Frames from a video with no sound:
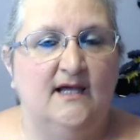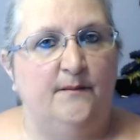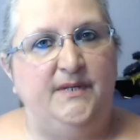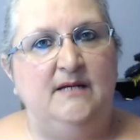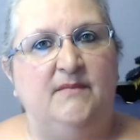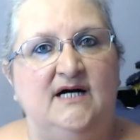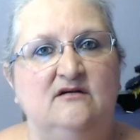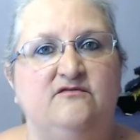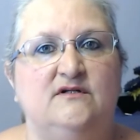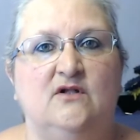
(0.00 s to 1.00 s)
being
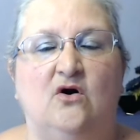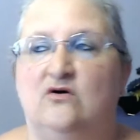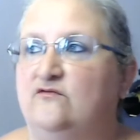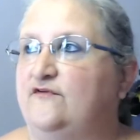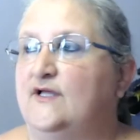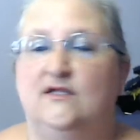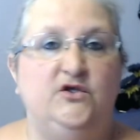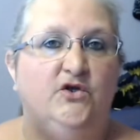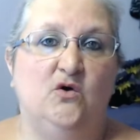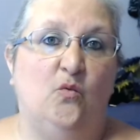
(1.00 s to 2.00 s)
mindful of, you
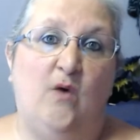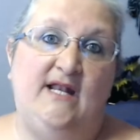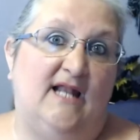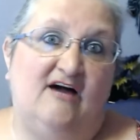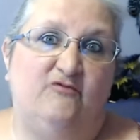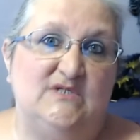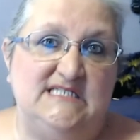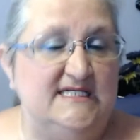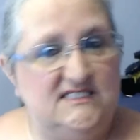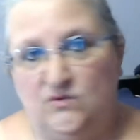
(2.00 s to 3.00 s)
know, when life was
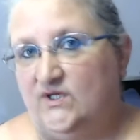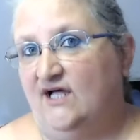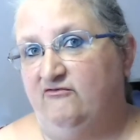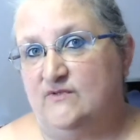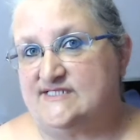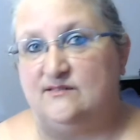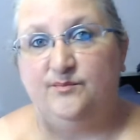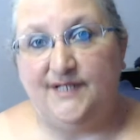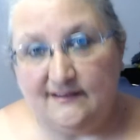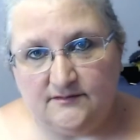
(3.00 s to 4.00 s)
easier, when life was simpler.